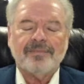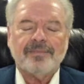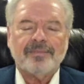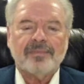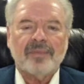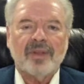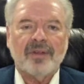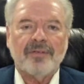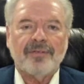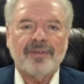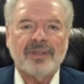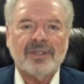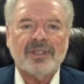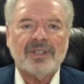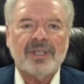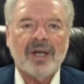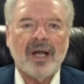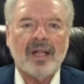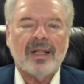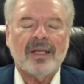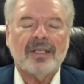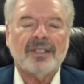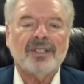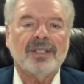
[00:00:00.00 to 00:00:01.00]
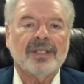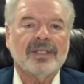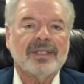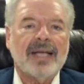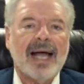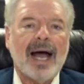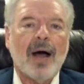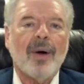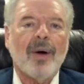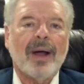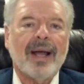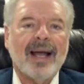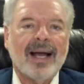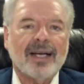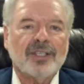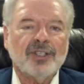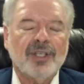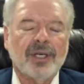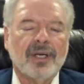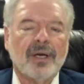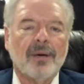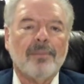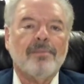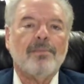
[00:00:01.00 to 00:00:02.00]
the physiology is how I
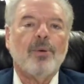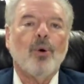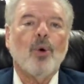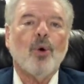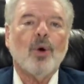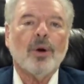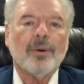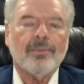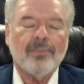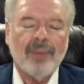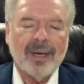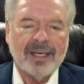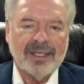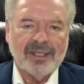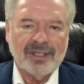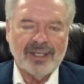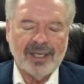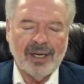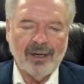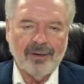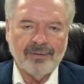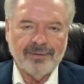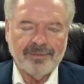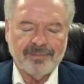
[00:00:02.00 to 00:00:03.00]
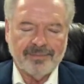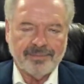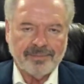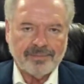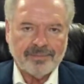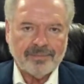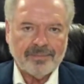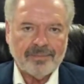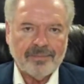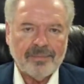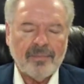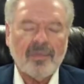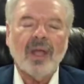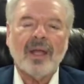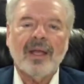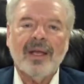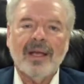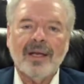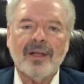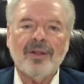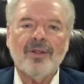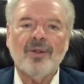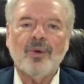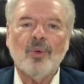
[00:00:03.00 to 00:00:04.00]
actually comport myself
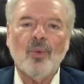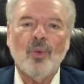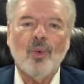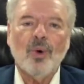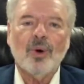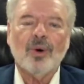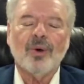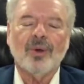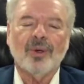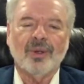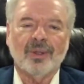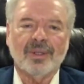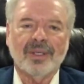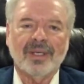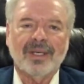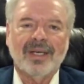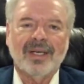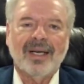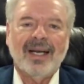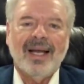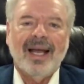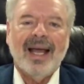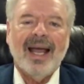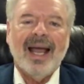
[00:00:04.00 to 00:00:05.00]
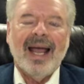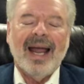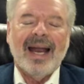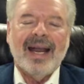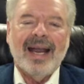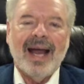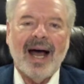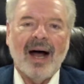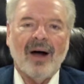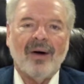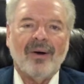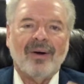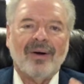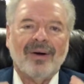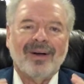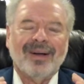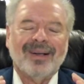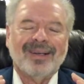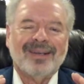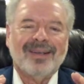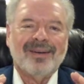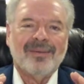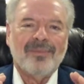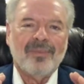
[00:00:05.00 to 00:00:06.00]
in the world. Now,
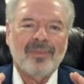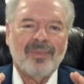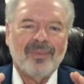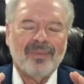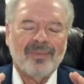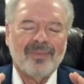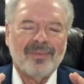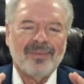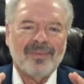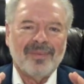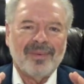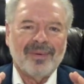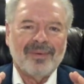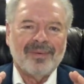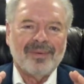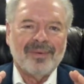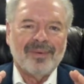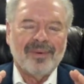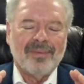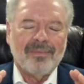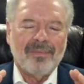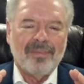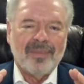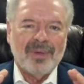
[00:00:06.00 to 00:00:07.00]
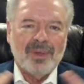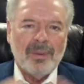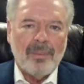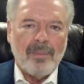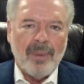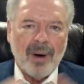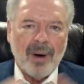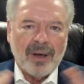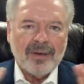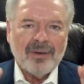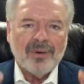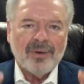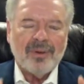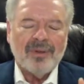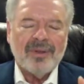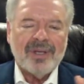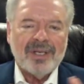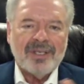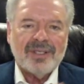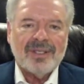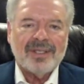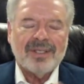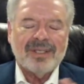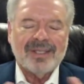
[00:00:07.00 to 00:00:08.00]
you bundle
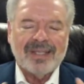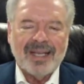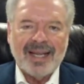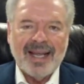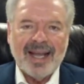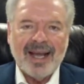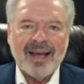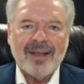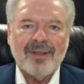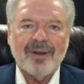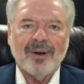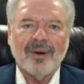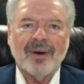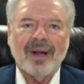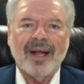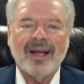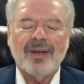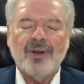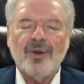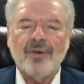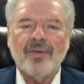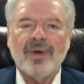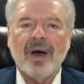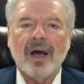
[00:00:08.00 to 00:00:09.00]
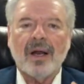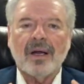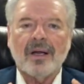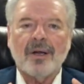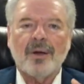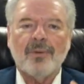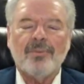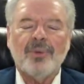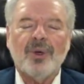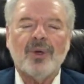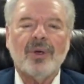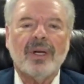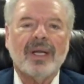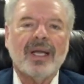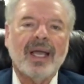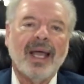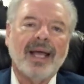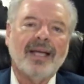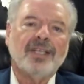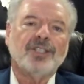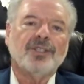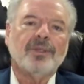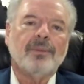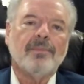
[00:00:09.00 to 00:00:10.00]
these together and you've got a
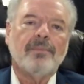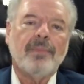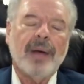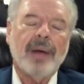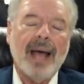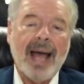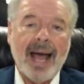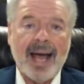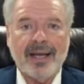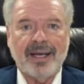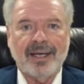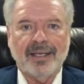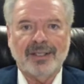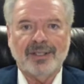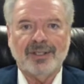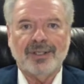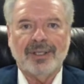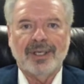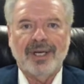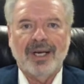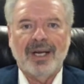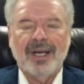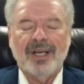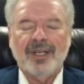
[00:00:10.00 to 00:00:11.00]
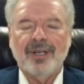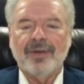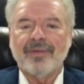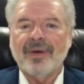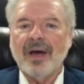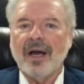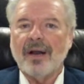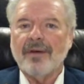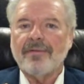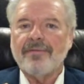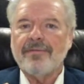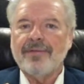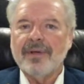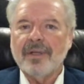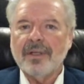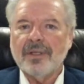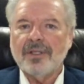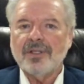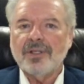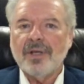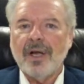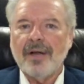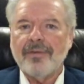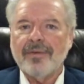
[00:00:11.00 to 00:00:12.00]
communication package. You've got a
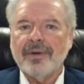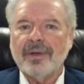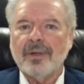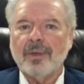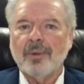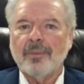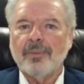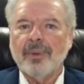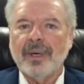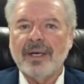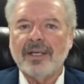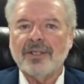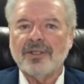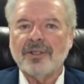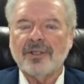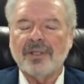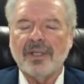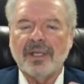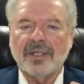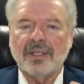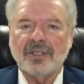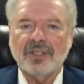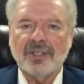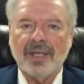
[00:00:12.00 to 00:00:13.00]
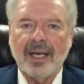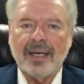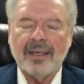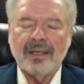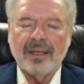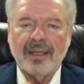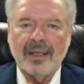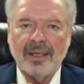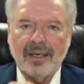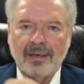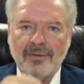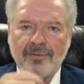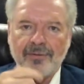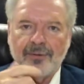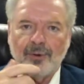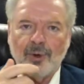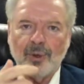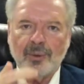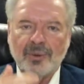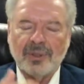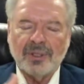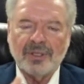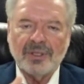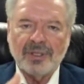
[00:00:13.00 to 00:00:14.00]
philosophical basis that
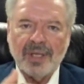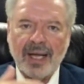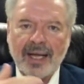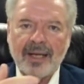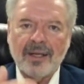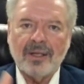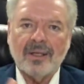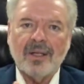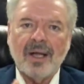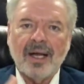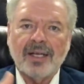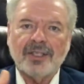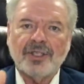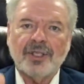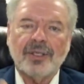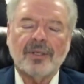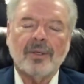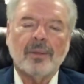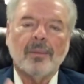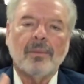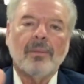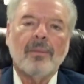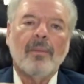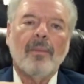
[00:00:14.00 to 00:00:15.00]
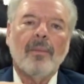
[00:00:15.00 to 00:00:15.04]
informs a psychological